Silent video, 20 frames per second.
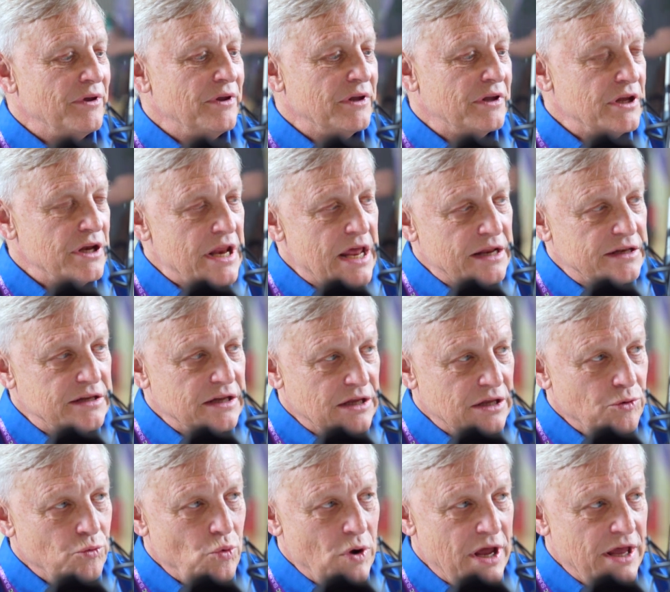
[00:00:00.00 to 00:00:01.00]
connecting
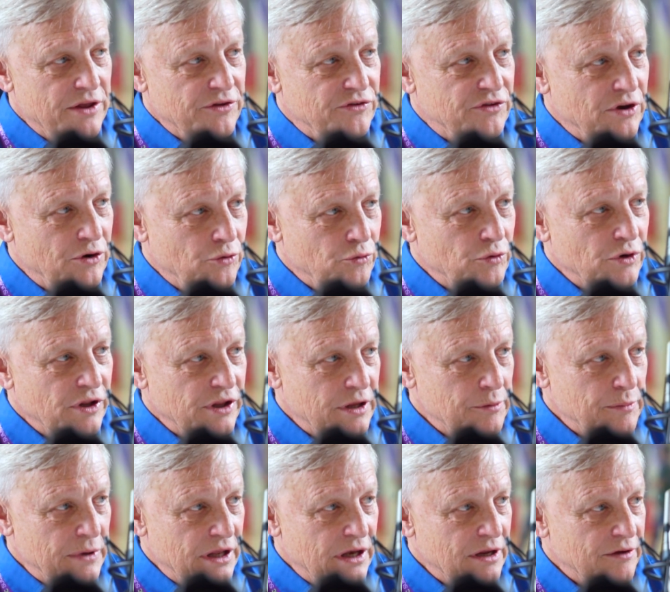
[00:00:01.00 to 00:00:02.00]
in ways that are really
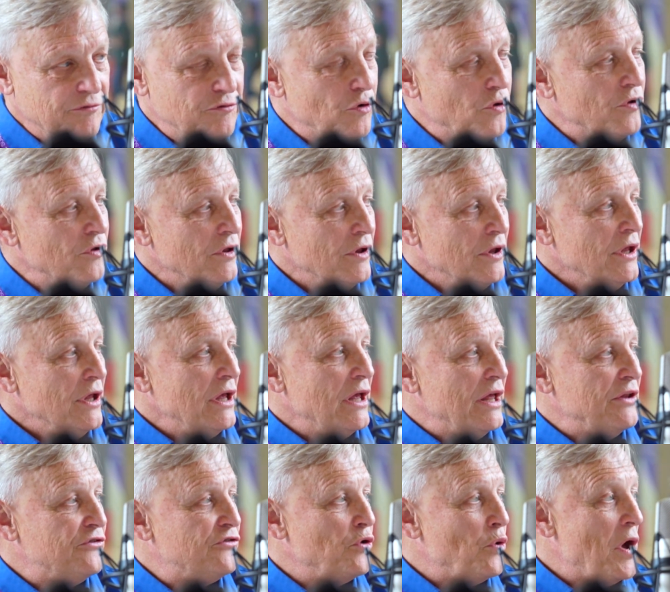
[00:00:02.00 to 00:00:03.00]
meaningful.
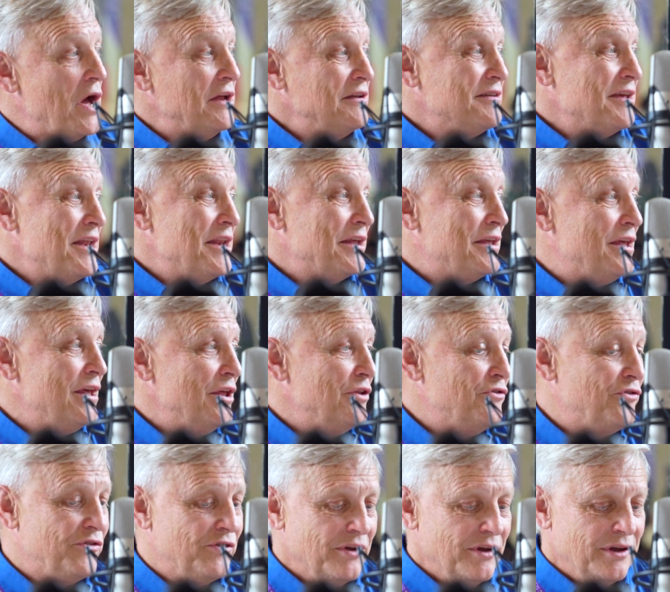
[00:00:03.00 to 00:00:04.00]
And so I say to
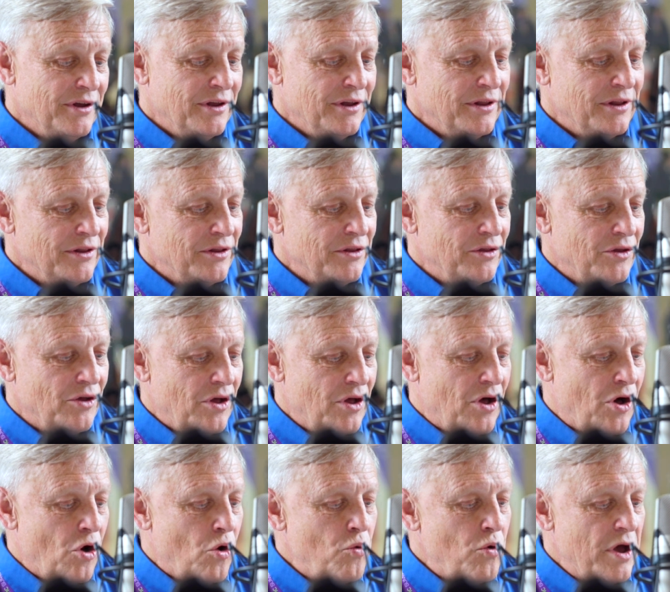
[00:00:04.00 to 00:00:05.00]
kids,
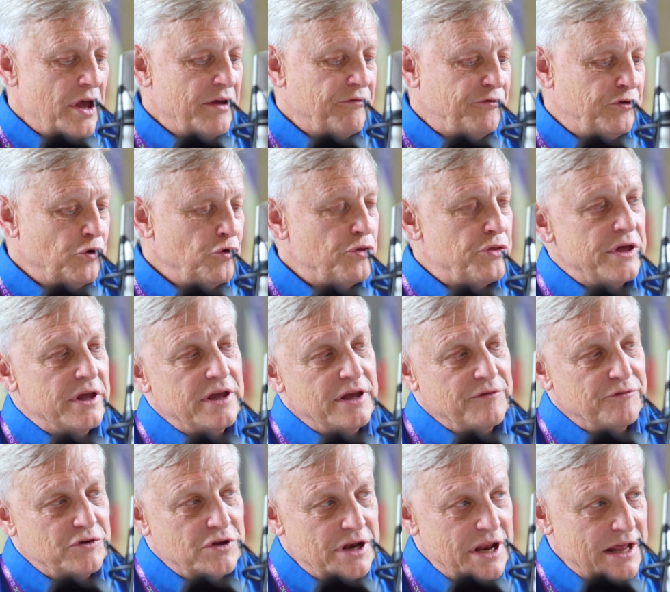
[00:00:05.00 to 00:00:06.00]
if you're thinking
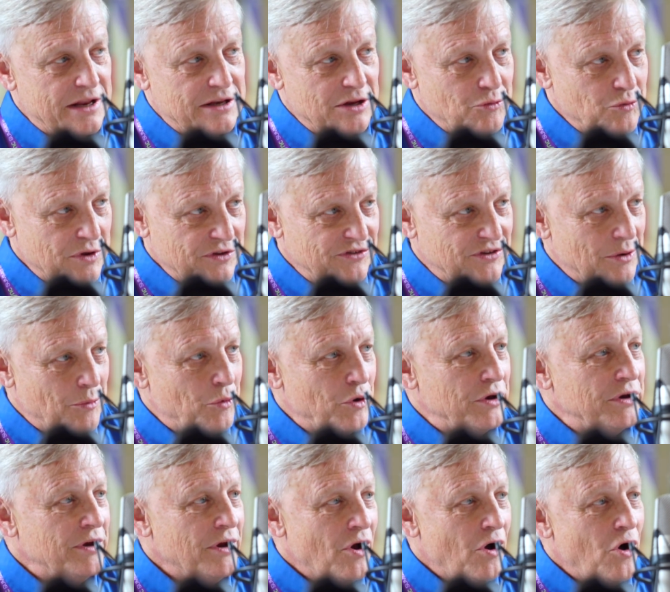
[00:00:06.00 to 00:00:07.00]
of connecting with
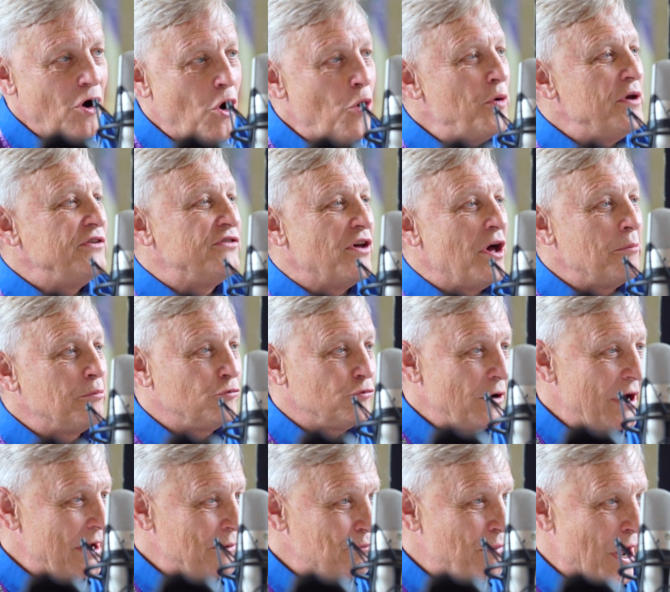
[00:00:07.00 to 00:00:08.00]
someone, always
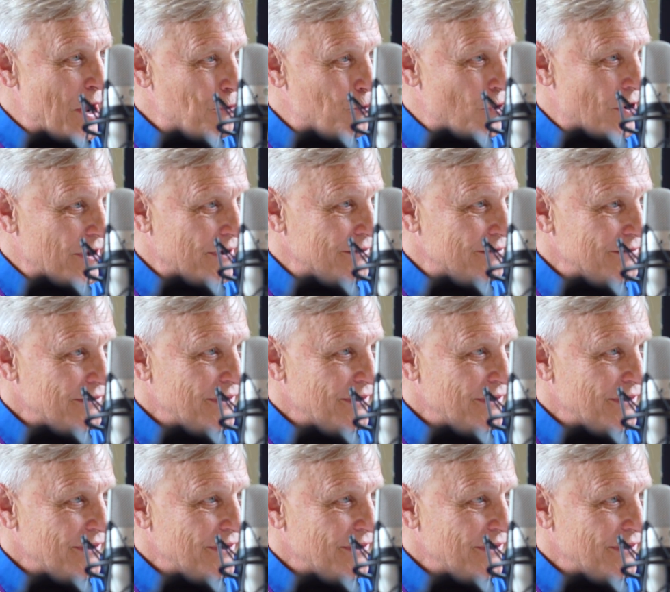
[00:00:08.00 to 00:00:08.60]
upgrade by one.